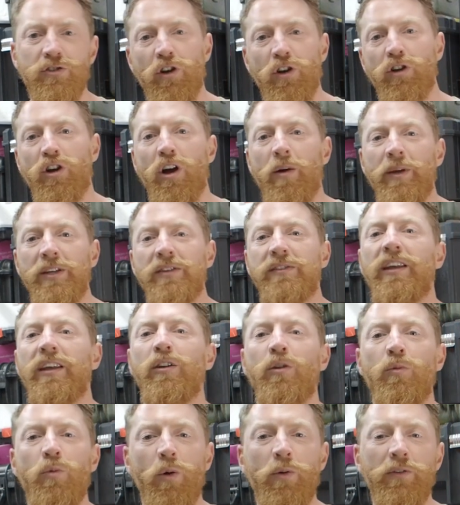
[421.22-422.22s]
or comments then
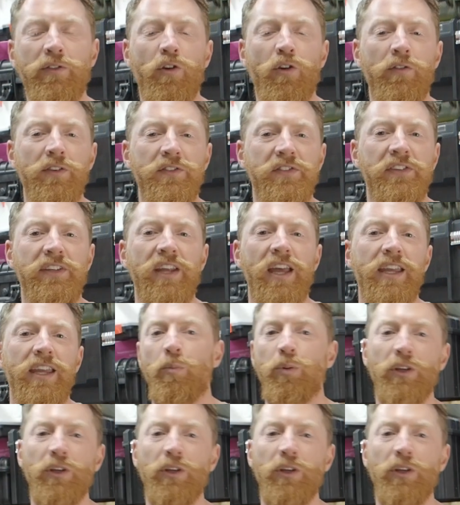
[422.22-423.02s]
on what we've covered today,